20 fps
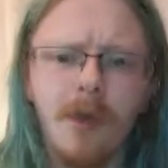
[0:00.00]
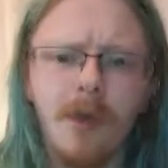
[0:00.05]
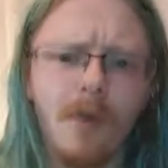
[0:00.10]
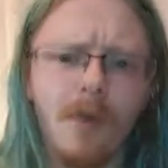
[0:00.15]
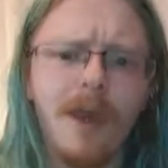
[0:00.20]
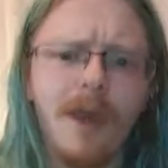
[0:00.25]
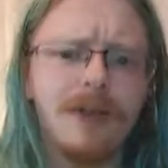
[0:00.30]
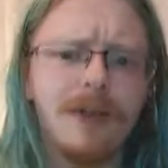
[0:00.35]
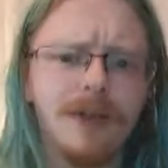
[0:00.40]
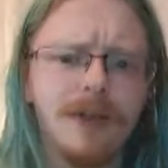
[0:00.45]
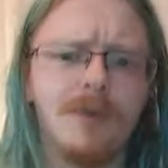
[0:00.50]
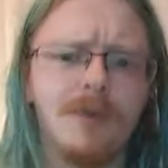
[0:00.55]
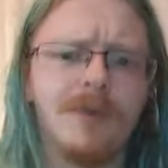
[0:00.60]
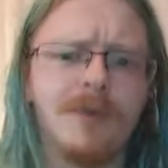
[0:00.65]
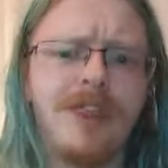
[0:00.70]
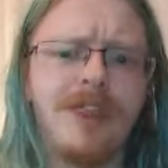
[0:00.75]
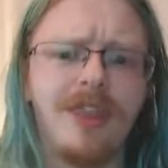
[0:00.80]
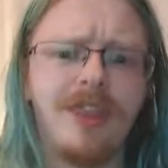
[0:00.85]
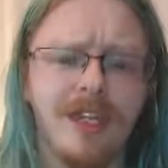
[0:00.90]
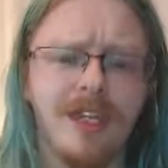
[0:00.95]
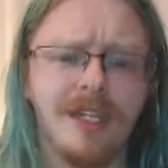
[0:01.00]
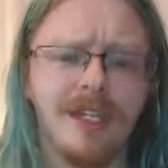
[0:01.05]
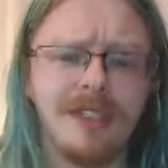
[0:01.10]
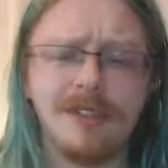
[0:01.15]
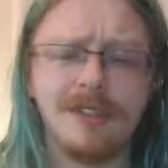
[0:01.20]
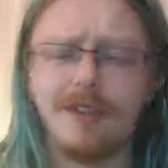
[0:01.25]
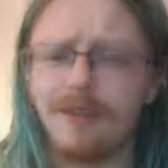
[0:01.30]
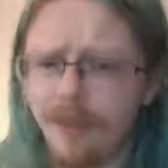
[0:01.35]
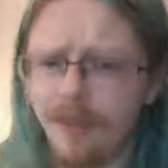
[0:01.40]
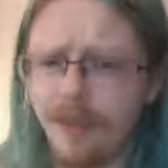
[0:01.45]
well-known
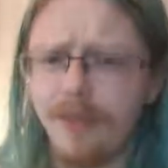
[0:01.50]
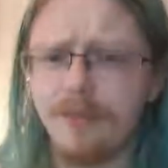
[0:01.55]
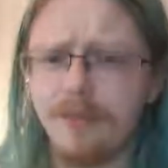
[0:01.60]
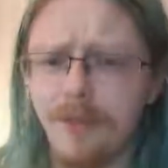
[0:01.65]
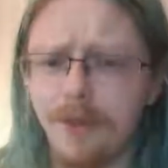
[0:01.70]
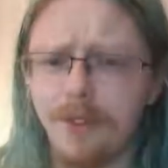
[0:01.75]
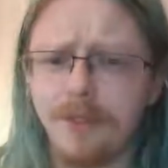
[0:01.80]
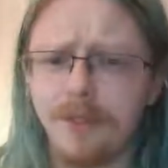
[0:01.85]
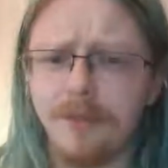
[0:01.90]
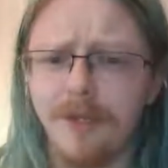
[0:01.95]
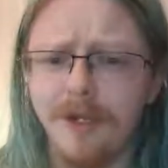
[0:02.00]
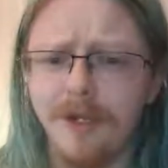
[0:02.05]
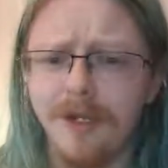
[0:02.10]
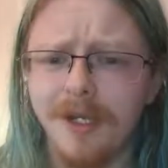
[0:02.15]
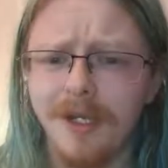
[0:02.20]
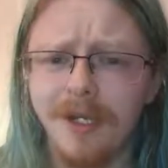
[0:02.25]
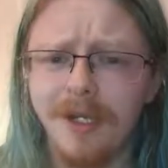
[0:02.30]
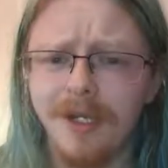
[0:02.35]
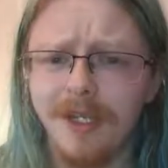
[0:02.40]
things for the most part.